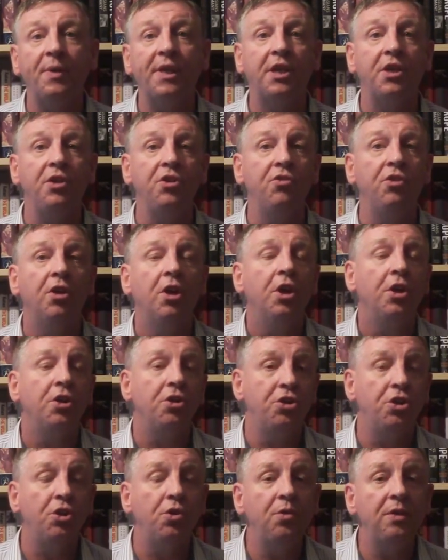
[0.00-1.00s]
We can
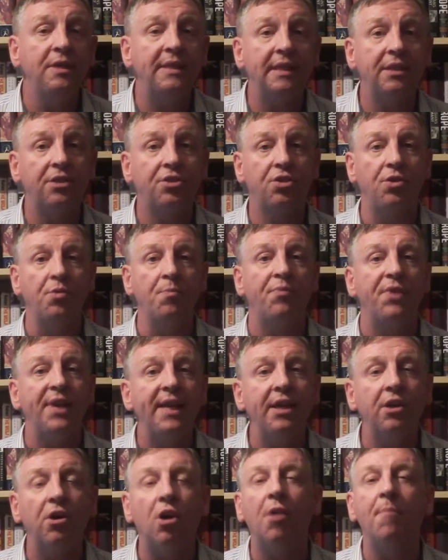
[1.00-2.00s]
use it to
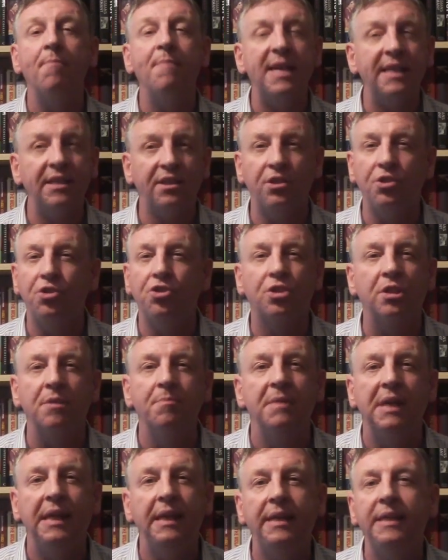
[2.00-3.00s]
bring our message to
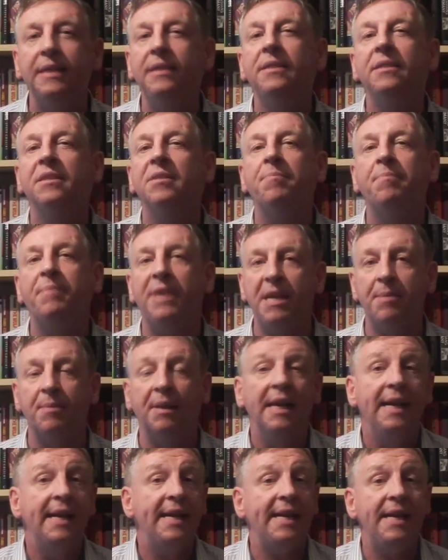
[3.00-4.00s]
millions of
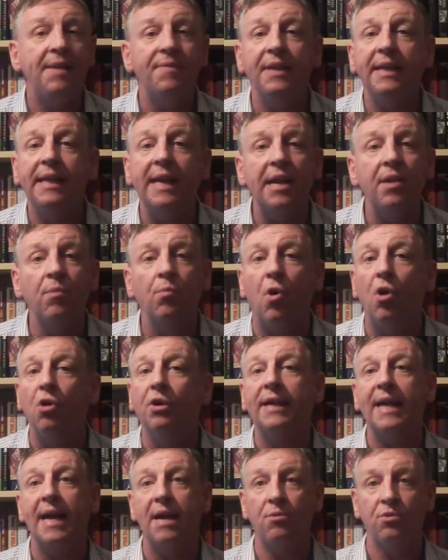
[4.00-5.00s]
people, even getting
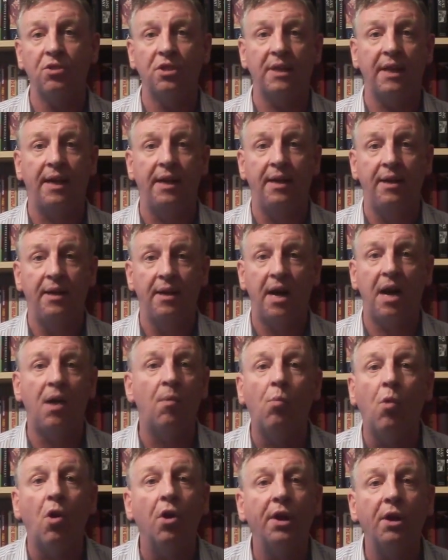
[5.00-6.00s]
one councillor
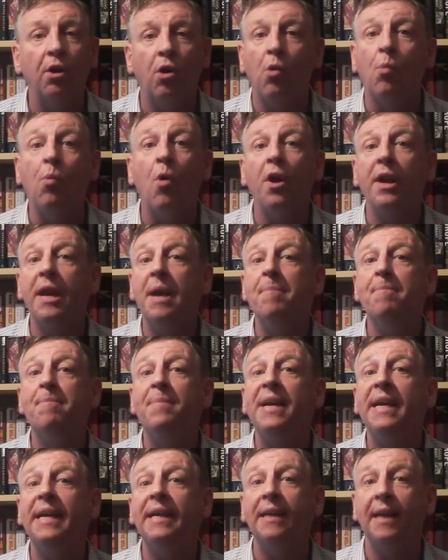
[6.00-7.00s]
and one or one
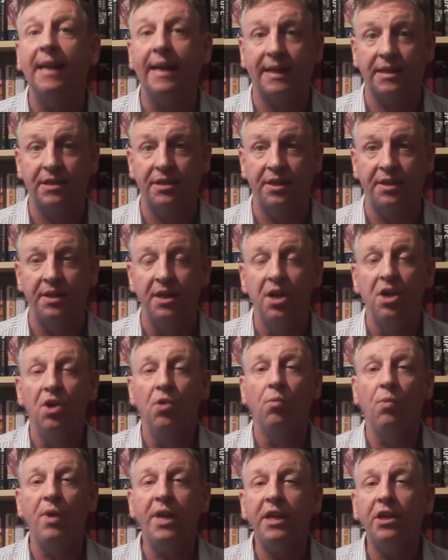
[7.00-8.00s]
MP elected.
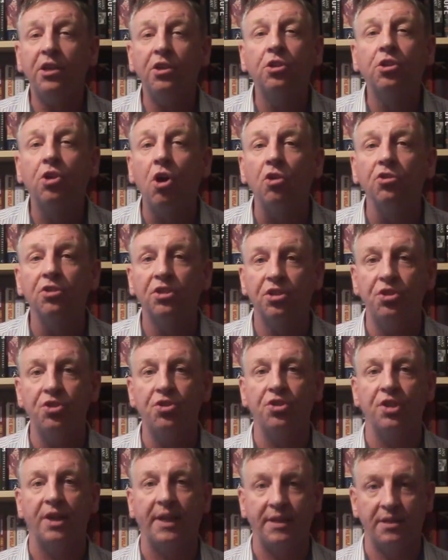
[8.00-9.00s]
We could
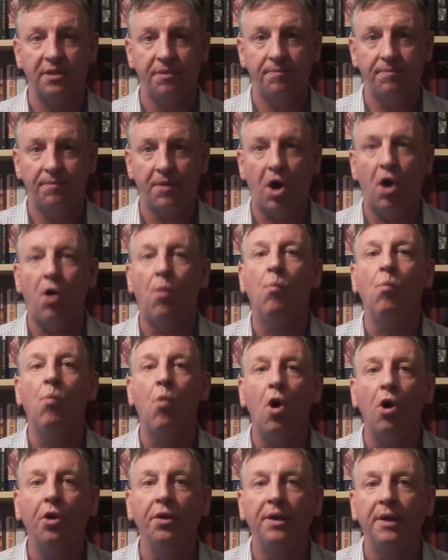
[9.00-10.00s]
concentrate on
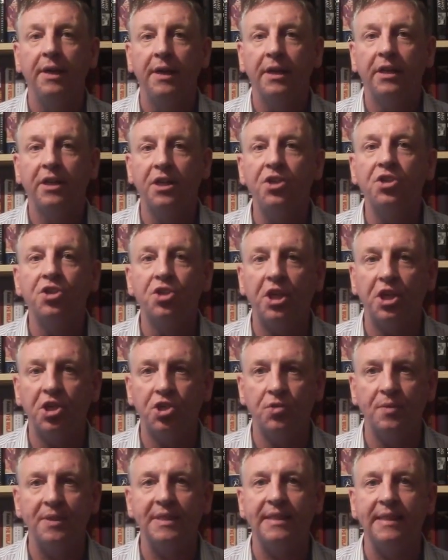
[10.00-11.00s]
one
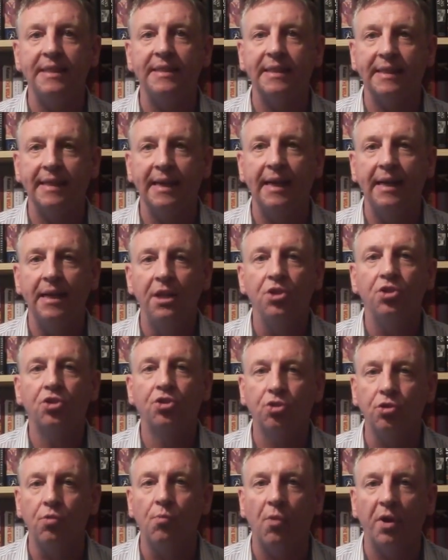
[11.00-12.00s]
constituency to get
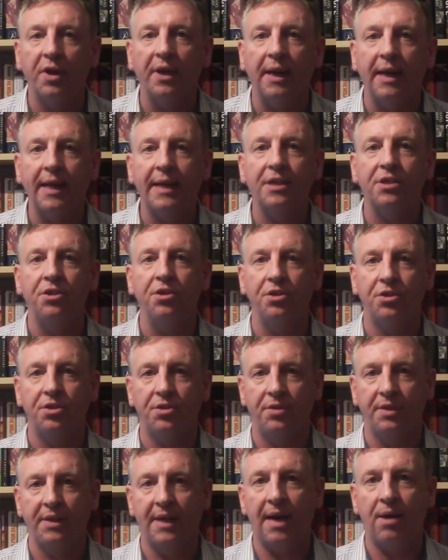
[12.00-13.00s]
someone elected
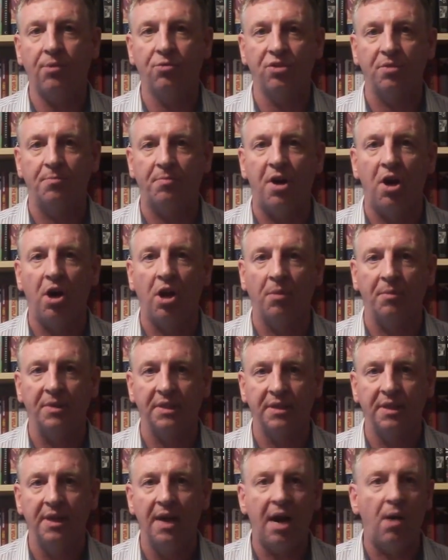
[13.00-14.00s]
to the House of
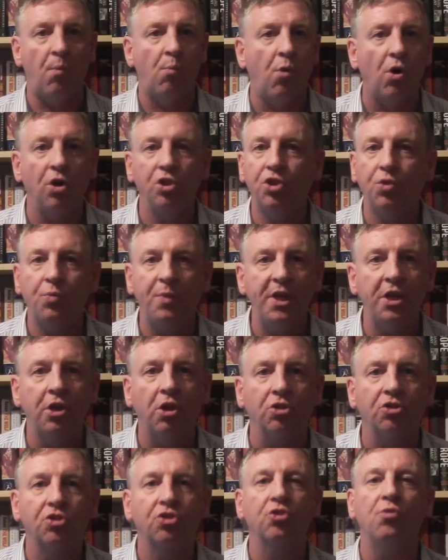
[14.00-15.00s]
Parliament. And once we
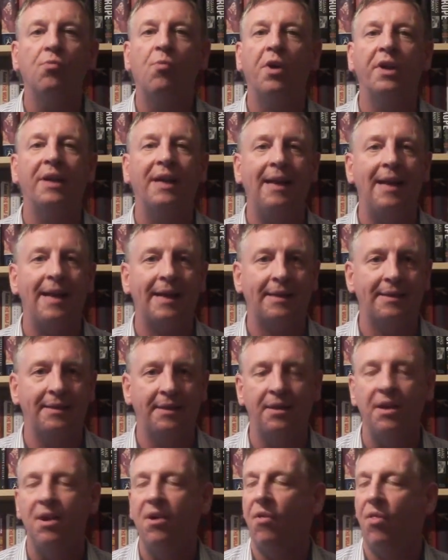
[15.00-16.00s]
got someone
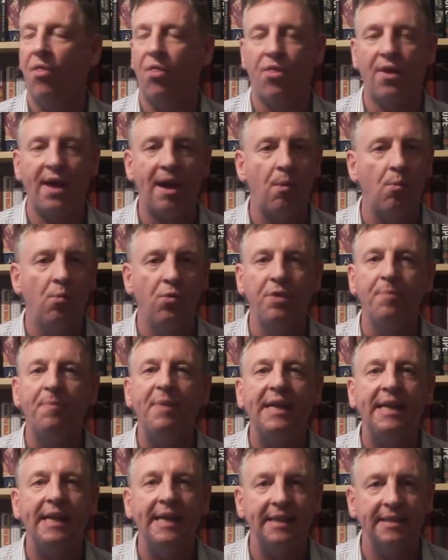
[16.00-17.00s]
elected, that would
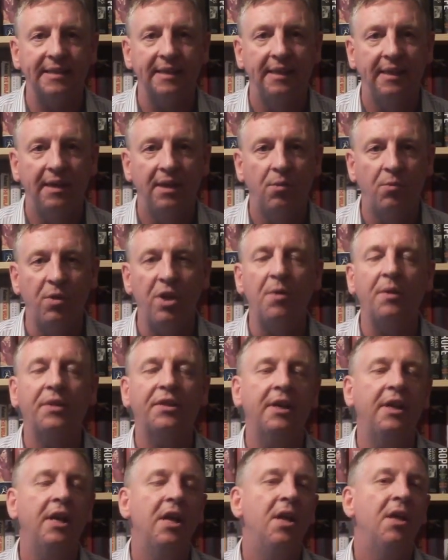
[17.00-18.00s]
be it. We
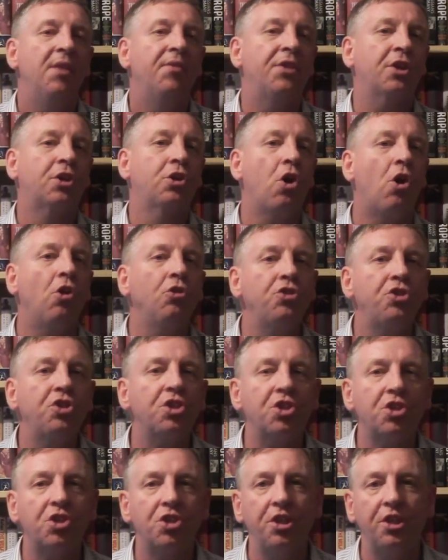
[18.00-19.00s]
the, the
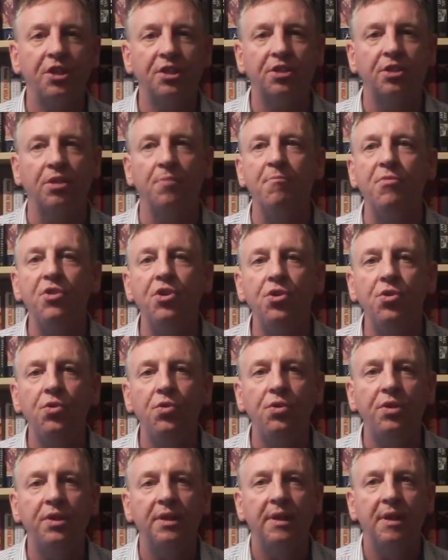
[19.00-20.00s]
consciousness, the
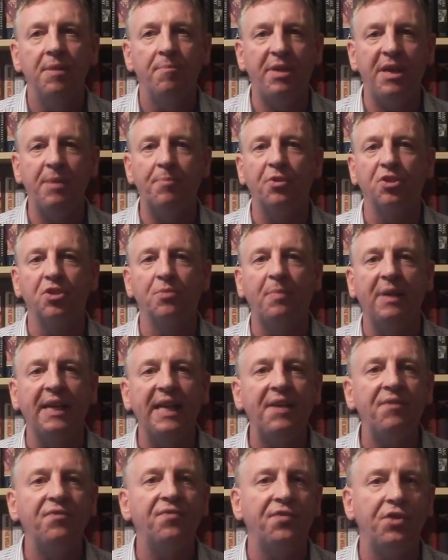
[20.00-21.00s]
mood, people's
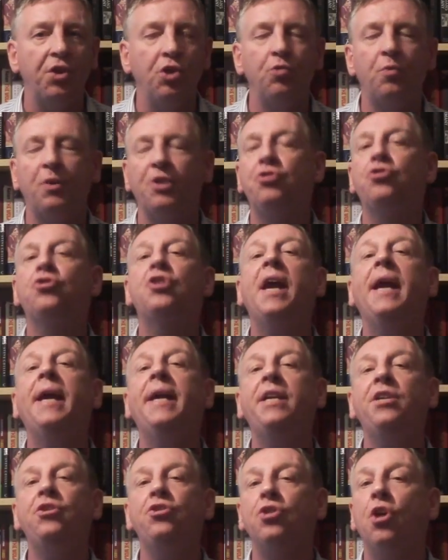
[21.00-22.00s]
beliefs, views would
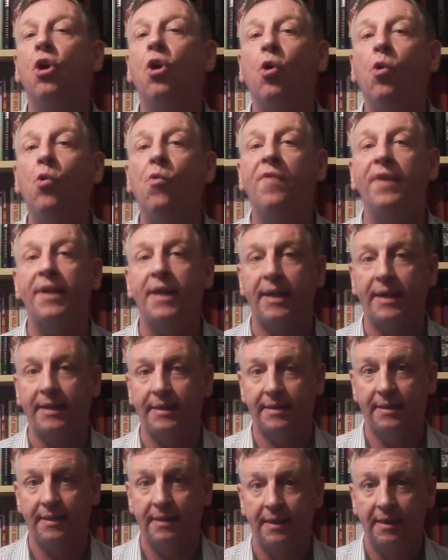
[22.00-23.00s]
change
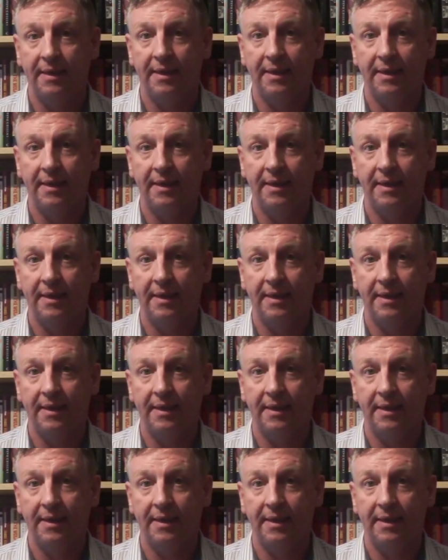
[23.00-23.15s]
overnight.